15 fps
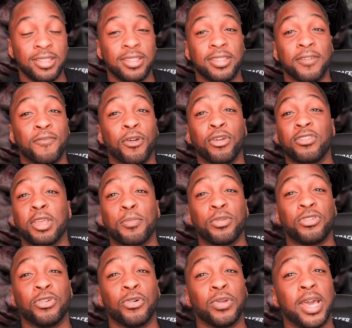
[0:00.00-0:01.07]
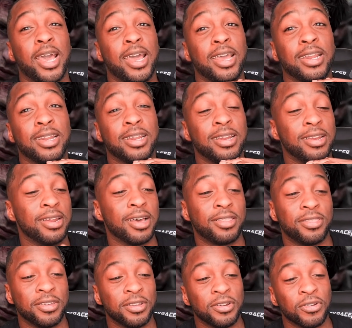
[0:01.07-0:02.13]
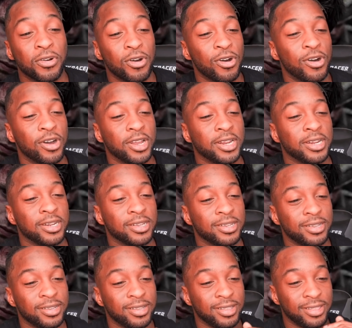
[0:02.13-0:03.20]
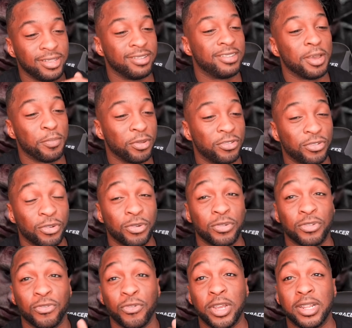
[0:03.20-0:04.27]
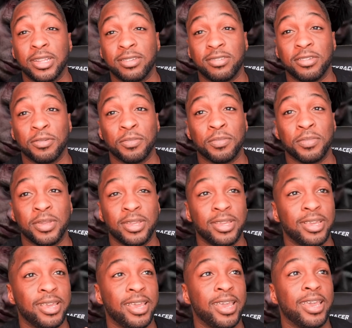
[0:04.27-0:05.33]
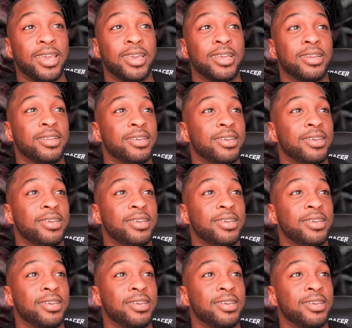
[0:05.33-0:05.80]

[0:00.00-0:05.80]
the first episode had nothing on this episode's realism and